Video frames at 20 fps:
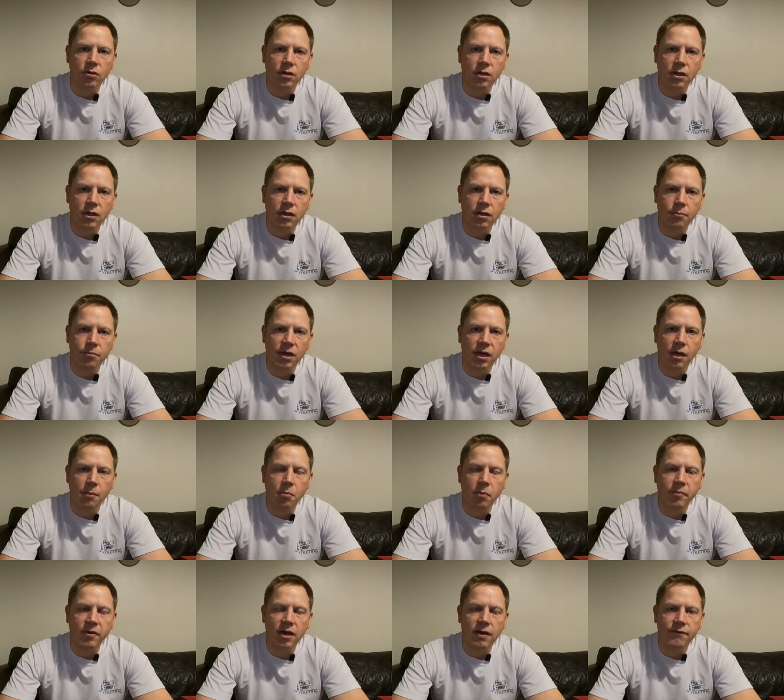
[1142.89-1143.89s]
can get, pick
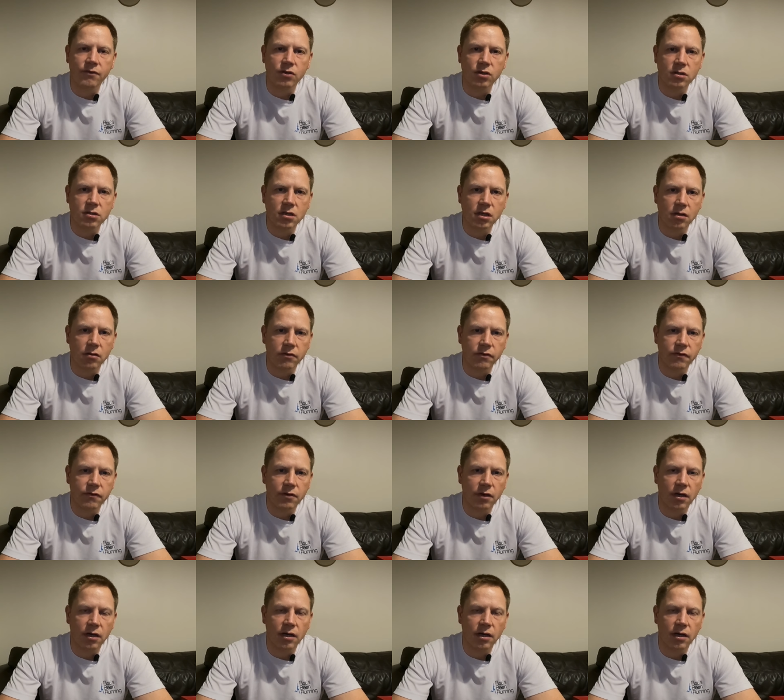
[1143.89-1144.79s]
up a pair for yourself.